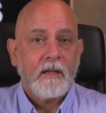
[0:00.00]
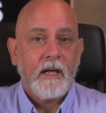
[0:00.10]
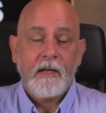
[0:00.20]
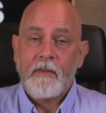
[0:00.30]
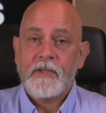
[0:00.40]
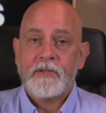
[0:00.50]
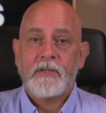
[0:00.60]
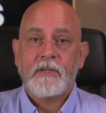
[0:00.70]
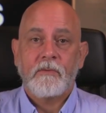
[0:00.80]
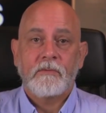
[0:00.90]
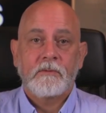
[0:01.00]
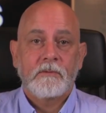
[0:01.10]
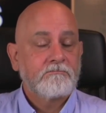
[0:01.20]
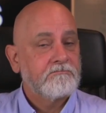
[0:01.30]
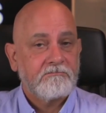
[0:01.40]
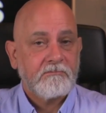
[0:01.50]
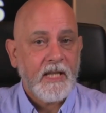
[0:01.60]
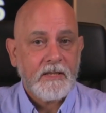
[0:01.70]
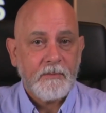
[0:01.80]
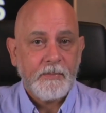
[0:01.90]
and others that don't.
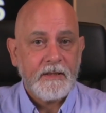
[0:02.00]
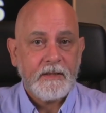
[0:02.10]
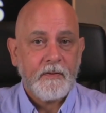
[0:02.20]
That's completely